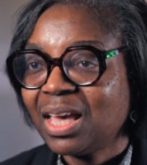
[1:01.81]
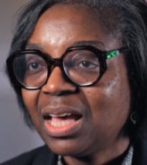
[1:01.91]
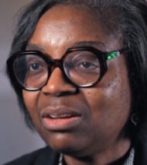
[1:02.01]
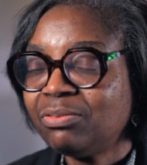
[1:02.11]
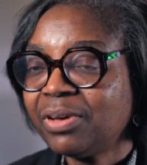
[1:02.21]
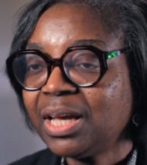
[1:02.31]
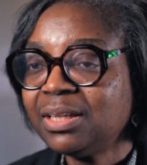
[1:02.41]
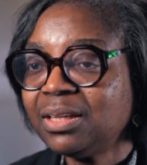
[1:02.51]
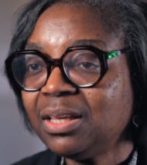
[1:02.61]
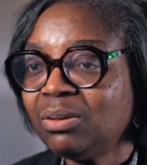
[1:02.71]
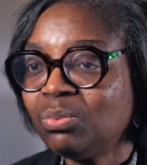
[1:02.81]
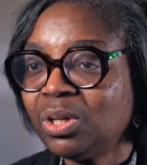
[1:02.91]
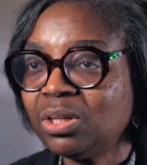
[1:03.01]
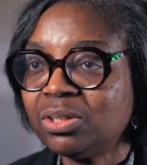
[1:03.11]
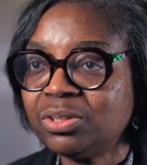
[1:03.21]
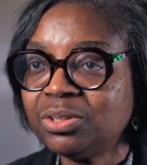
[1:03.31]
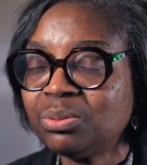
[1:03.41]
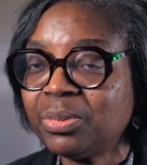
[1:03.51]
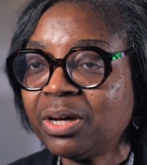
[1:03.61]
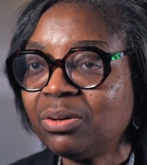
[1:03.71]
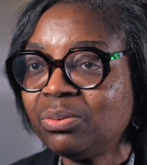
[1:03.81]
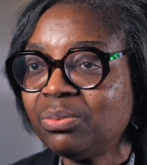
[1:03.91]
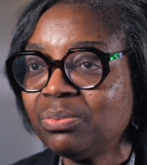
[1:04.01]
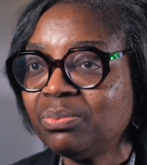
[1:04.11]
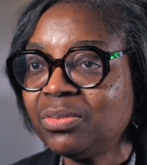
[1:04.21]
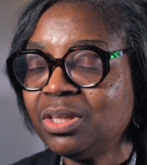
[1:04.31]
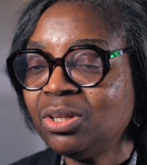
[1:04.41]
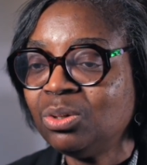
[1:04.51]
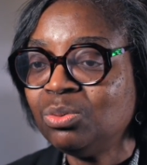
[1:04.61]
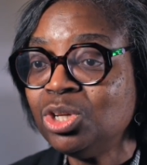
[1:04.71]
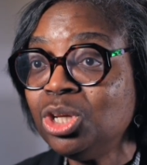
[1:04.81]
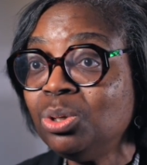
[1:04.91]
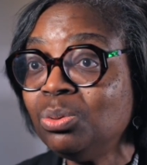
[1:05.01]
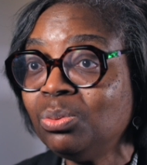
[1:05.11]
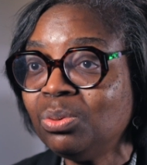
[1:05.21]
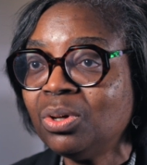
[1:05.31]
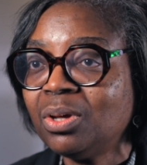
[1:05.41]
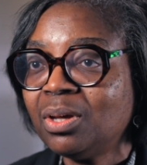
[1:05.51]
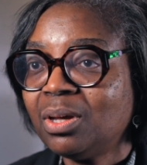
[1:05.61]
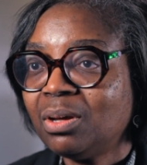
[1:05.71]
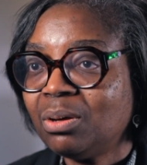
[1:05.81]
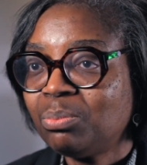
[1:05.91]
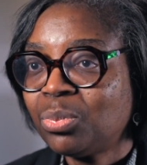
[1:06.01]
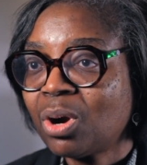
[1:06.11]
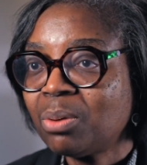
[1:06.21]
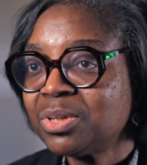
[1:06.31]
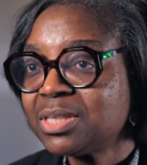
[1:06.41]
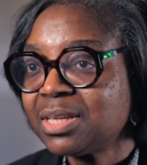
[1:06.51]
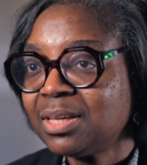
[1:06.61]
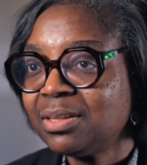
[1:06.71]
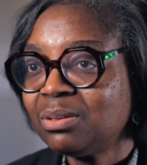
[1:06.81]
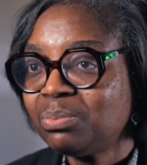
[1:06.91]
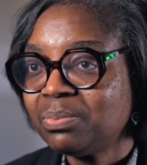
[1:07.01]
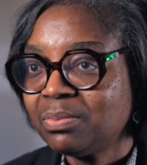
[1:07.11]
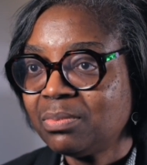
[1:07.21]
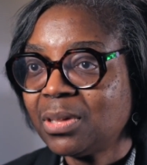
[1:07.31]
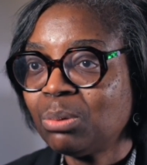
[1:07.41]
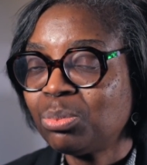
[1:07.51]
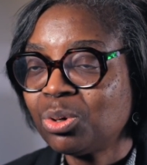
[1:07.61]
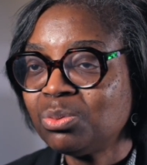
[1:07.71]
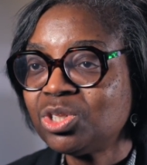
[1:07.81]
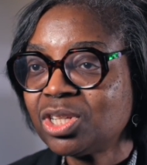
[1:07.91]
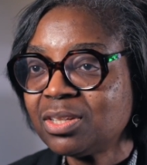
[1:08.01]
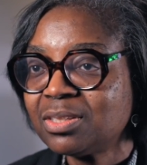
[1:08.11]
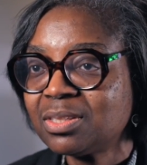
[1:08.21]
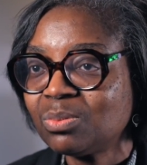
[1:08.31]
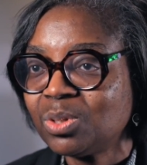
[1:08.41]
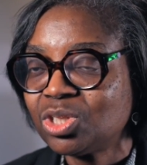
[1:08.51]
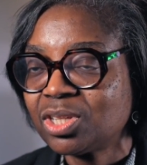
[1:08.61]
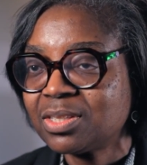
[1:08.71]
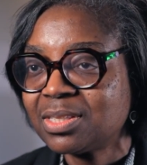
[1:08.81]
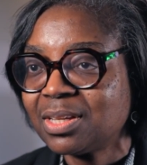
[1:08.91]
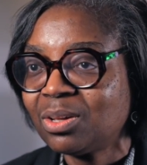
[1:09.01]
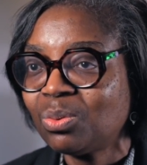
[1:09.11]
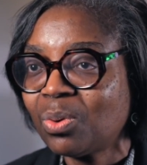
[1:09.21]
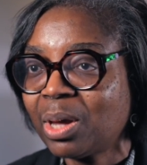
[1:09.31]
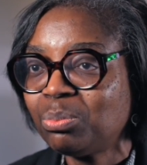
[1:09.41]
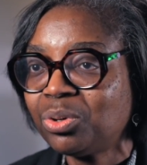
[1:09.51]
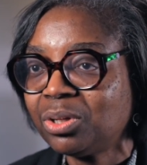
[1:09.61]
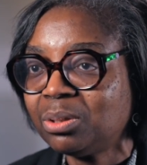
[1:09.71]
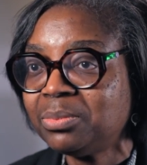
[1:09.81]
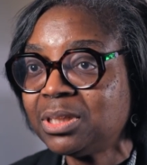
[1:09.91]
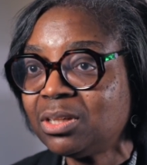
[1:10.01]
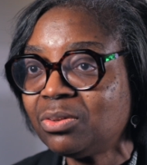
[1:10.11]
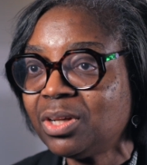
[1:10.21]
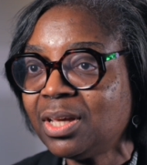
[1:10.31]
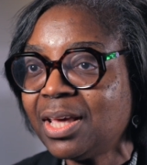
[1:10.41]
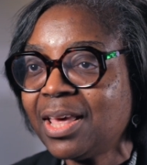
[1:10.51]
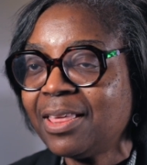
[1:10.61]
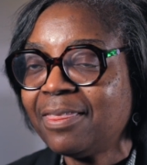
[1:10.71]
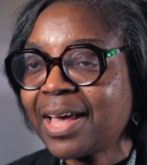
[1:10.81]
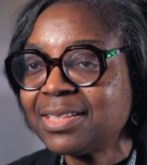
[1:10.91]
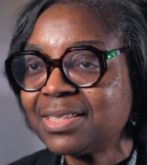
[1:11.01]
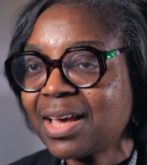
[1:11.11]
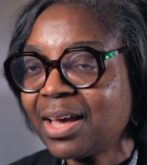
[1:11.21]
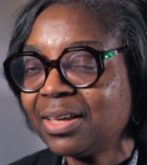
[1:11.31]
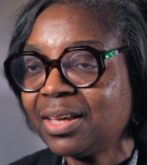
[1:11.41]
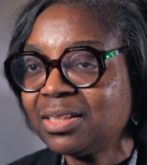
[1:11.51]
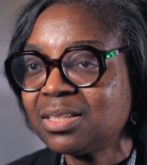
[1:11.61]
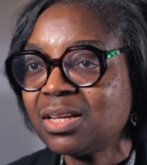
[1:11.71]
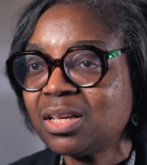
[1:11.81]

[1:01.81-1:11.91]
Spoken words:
And finally, we learned about new promising approaches, which are still quite preliminary, that target